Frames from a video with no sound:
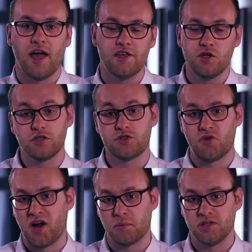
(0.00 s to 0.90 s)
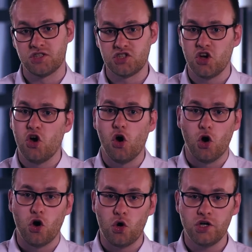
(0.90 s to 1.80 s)
and use fragments,
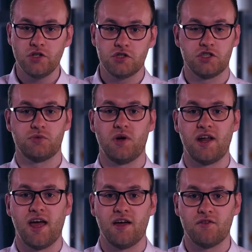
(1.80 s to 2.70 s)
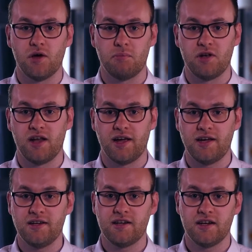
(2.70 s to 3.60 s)
or you just want to have a
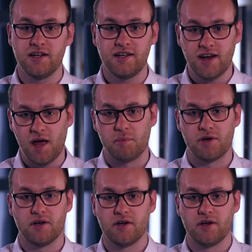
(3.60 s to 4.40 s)
plain, clean app.